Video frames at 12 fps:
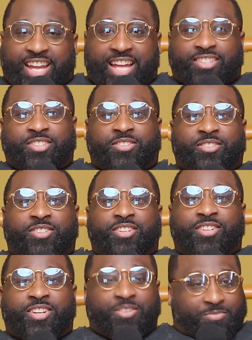Got to. But,
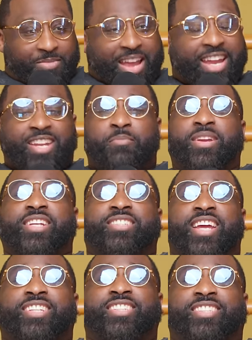by any means
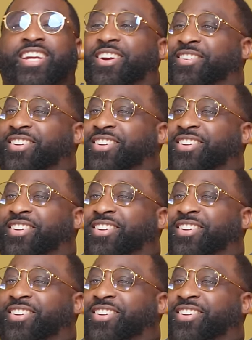necessary.